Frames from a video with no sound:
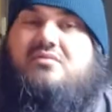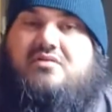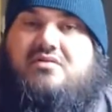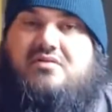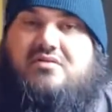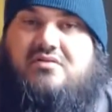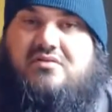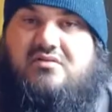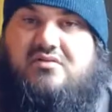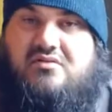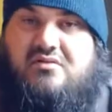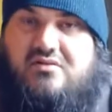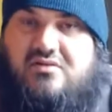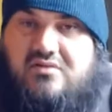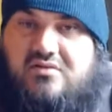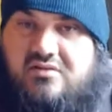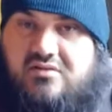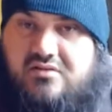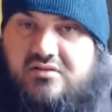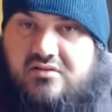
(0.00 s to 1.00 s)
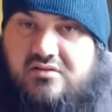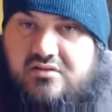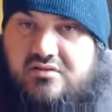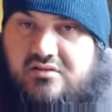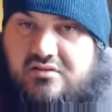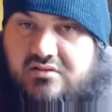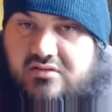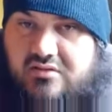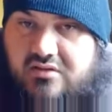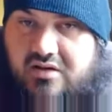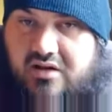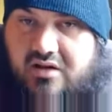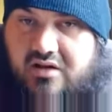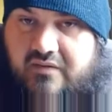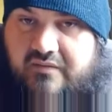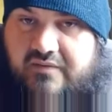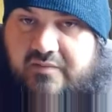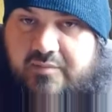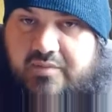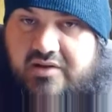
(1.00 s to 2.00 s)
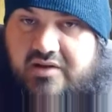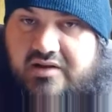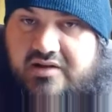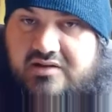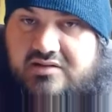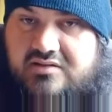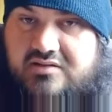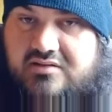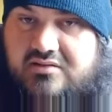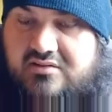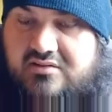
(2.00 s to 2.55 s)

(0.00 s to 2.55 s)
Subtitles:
one all over the place.